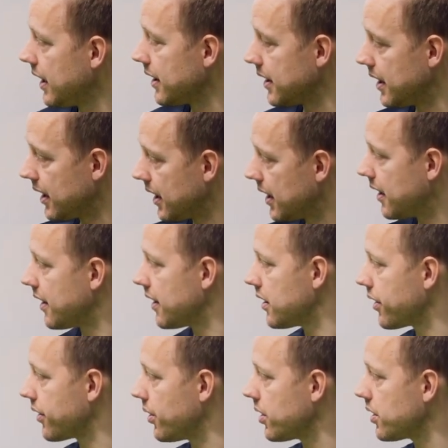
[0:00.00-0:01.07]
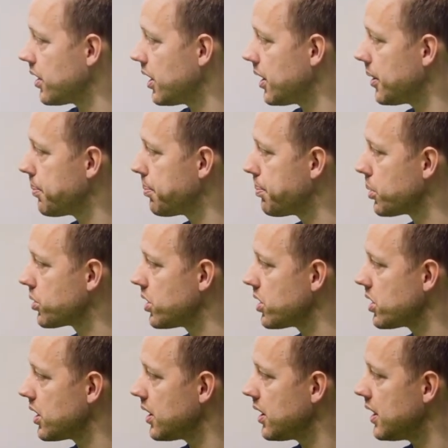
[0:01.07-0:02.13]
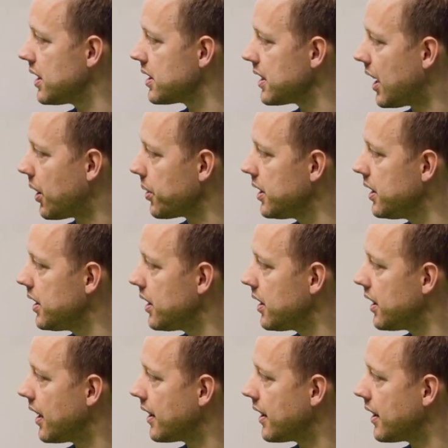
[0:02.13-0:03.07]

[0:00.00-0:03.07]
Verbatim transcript: The, the third position is out here,